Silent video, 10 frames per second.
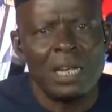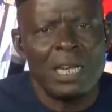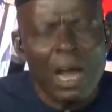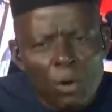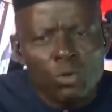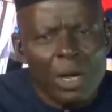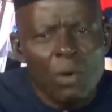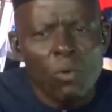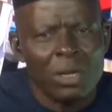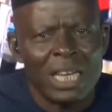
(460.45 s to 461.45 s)
That was where
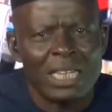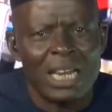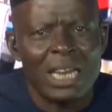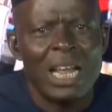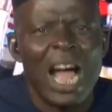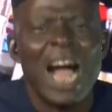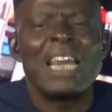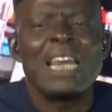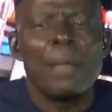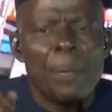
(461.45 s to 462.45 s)
the war started.
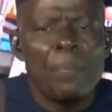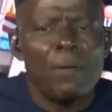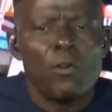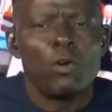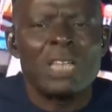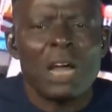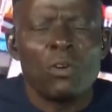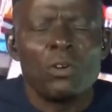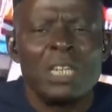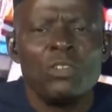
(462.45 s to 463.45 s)
And the people of Ogoja
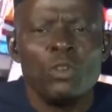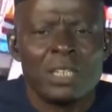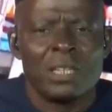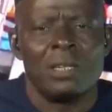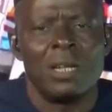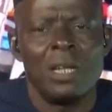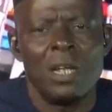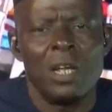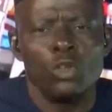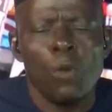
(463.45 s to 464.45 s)
wrote in unison
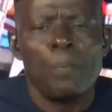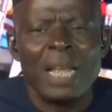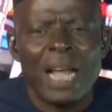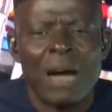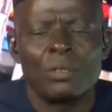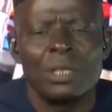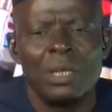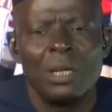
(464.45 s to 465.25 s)
to bring out